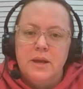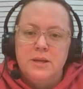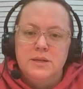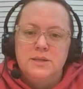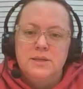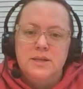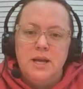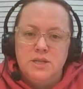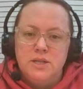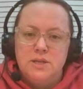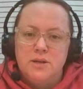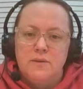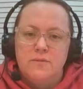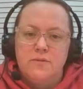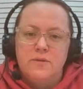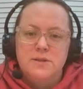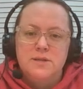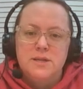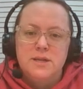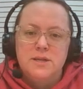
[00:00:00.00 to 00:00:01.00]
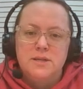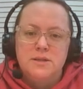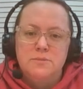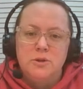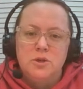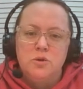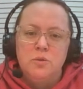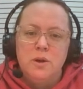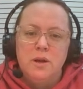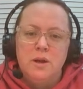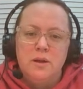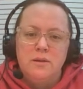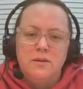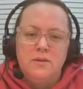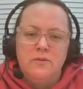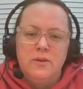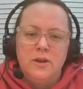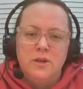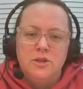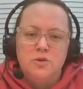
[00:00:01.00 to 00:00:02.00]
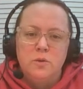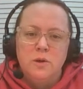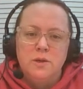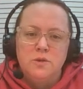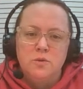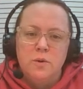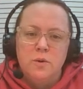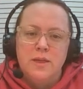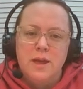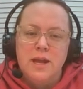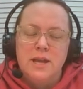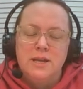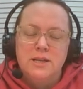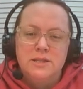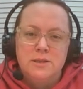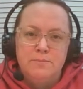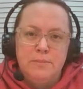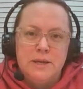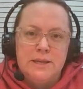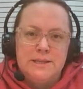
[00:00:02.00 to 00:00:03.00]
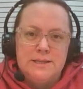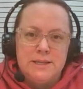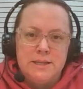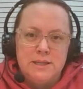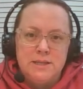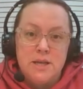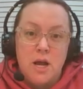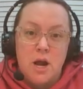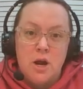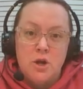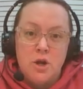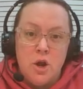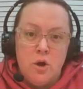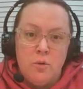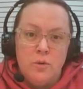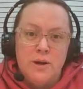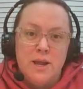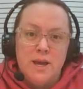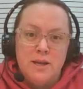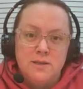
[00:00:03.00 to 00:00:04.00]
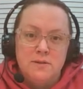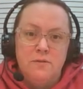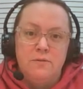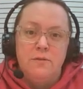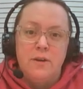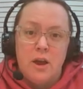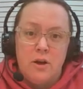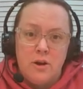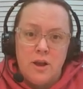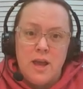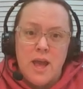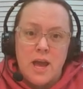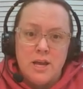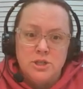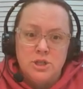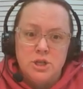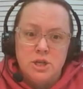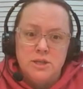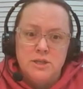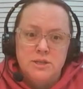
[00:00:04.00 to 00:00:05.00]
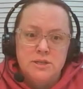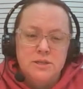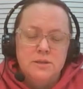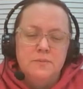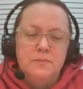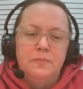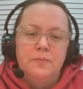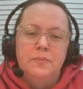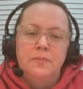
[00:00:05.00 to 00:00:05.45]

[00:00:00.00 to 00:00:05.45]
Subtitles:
Such differences between individuals within a species are known as variations.